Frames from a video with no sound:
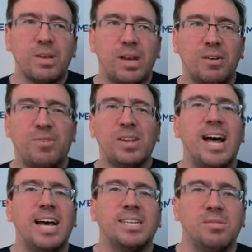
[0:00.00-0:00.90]
a
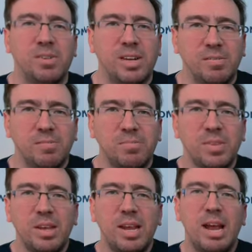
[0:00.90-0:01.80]
philosophy.
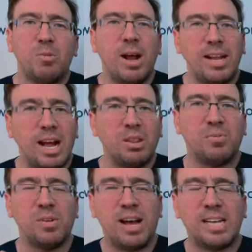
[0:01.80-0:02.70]
And right now, the
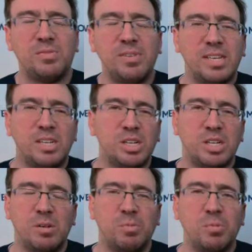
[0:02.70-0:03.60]
philosophy is
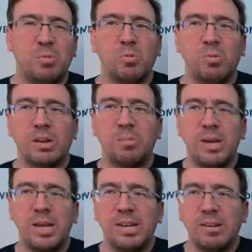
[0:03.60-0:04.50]
just send people to
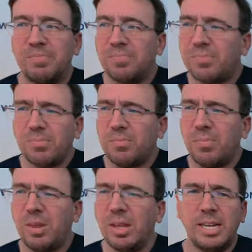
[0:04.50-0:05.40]
Wikipedia.
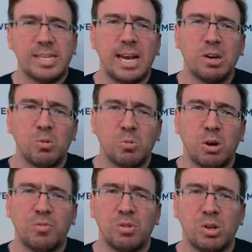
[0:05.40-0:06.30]
Is that going to
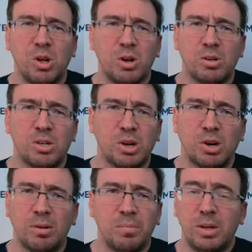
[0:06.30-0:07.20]
work for the long
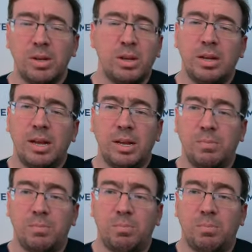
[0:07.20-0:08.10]
term?
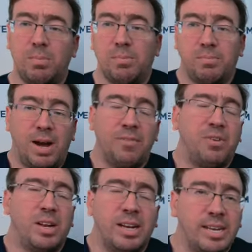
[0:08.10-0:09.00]
My
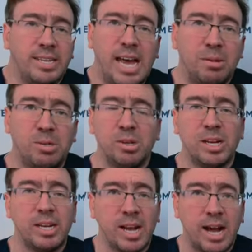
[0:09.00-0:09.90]
feeling is
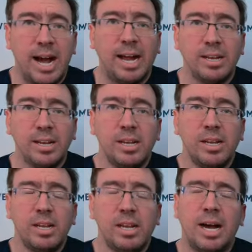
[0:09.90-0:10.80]
absolutely not.
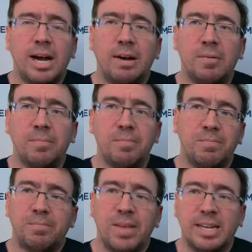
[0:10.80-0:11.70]
And
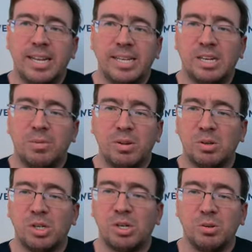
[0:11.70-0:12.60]
that some other
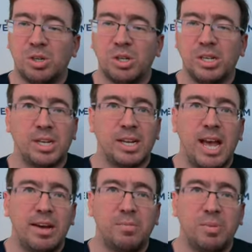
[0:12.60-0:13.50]
solution is going to
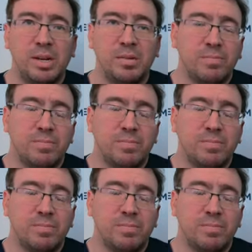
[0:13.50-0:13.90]
have to be